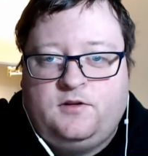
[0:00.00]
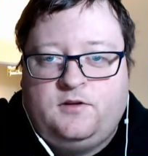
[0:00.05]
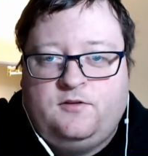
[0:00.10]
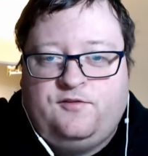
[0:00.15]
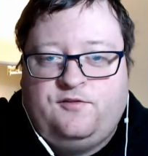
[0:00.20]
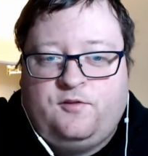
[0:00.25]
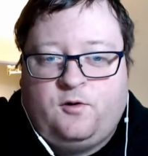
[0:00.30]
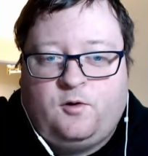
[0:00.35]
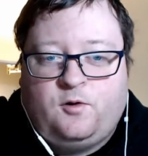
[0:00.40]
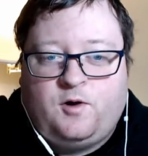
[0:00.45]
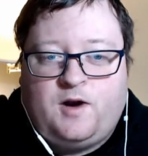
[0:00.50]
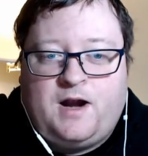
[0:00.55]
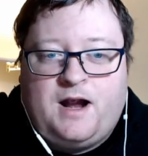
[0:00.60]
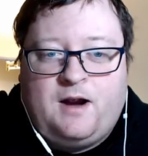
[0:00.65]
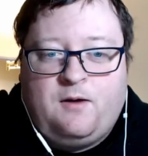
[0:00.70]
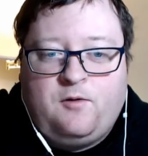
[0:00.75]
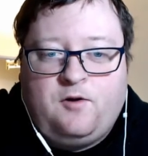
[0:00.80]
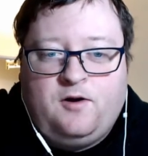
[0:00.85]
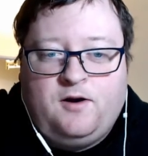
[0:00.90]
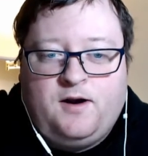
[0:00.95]
for
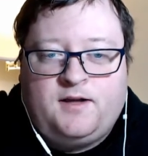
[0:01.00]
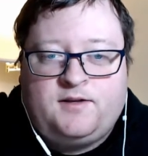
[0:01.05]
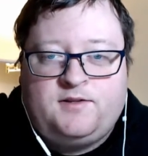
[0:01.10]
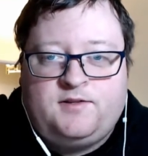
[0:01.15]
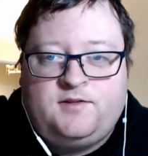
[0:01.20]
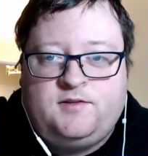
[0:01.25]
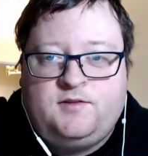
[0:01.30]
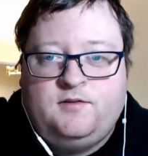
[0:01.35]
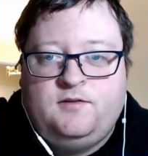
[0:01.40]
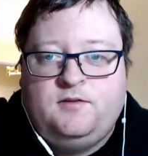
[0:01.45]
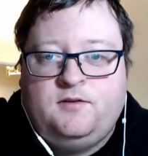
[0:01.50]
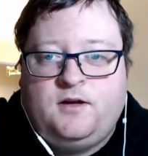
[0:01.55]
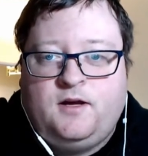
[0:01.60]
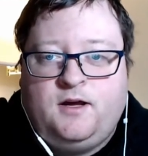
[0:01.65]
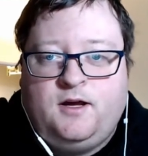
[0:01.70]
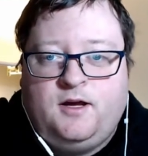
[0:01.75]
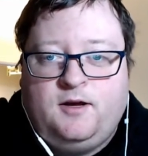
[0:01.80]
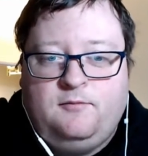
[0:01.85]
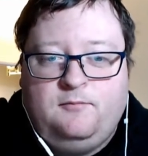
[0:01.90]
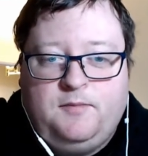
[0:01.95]
our next
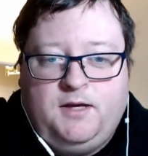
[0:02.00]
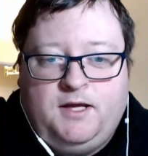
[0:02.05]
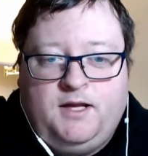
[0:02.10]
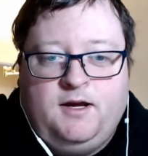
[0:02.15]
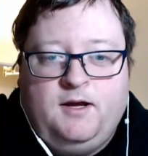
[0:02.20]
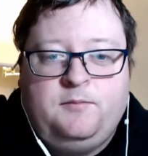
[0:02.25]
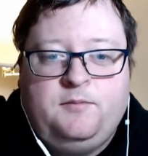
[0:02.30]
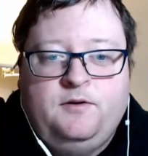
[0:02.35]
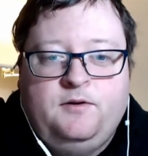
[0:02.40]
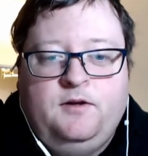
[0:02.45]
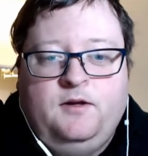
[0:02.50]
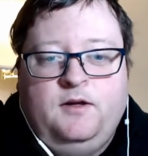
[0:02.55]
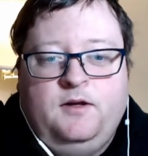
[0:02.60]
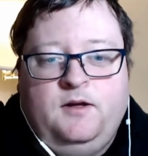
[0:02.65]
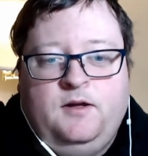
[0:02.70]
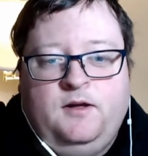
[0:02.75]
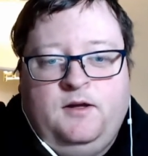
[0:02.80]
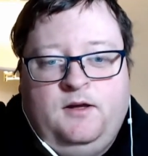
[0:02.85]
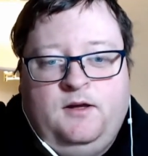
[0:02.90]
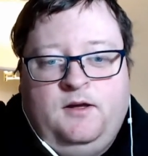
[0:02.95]
meetup
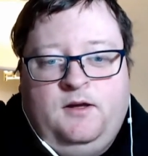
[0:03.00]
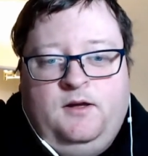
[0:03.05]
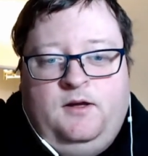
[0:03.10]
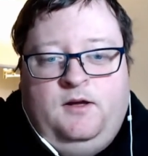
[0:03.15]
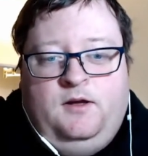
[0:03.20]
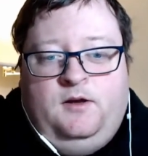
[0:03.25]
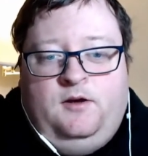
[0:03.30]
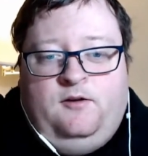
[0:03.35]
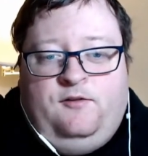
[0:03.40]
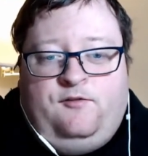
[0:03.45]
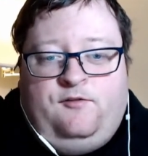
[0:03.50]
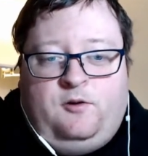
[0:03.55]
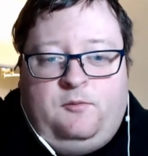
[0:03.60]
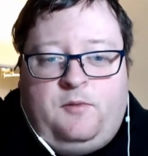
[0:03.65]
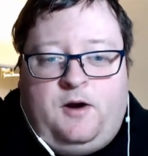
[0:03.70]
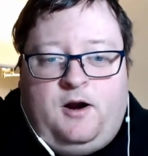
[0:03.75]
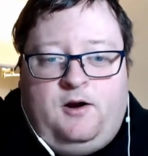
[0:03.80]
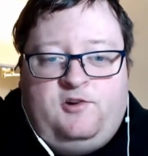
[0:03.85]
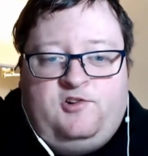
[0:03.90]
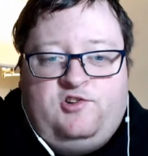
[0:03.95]
for
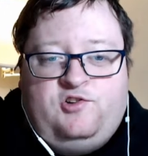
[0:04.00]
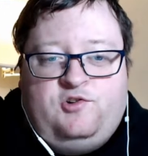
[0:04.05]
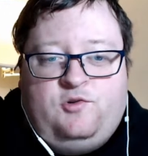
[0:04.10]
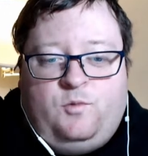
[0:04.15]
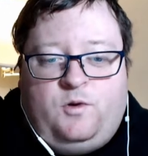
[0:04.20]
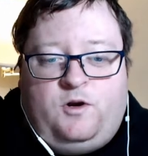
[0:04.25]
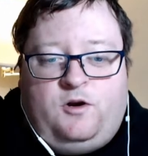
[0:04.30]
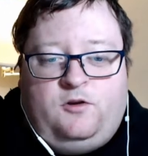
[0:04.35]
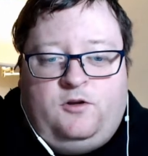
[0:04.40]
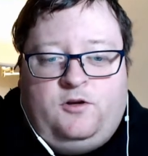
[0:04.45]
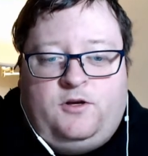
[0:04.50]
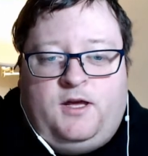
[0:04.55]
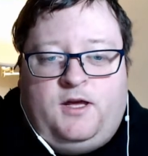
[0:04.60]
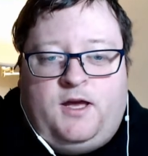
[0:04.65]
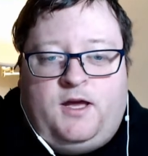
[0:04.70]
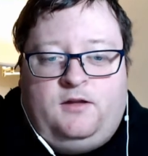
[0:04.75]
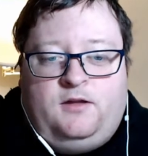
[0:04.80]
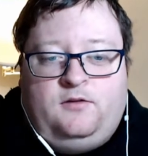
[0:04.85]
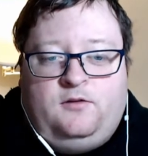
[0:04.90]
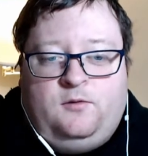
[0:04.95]
March, we are looking
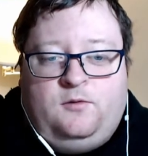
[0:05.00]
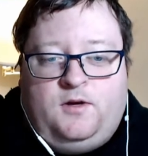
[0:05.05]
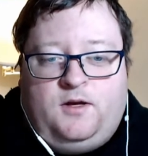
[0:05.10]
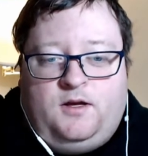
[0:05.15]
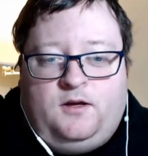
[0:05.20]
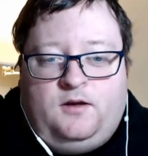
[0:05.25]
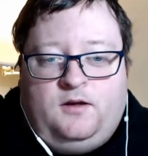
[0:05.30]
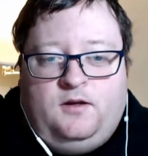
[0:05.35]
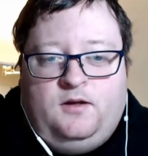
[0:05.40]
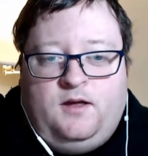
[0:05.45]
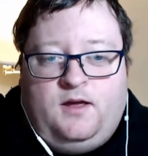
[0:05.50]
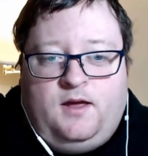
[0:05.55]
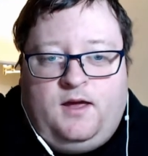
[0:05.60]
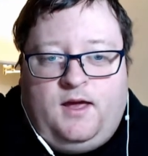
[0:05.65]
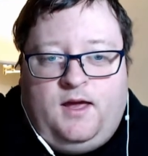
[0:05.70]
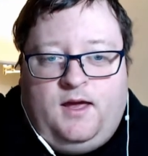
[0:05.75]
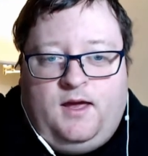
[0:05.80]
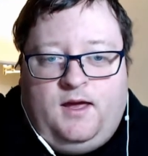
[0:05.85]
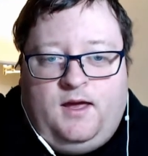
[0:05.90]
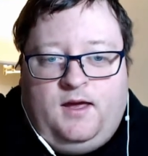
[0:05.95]
at doing
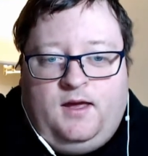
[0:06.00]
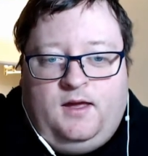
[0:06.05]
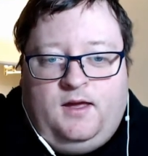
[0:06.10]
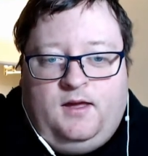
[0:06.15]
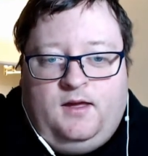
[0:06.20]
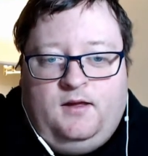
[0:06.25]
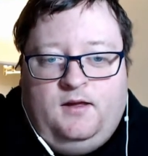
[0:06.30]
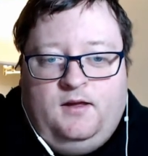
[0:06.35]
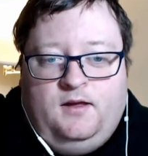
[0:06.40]
a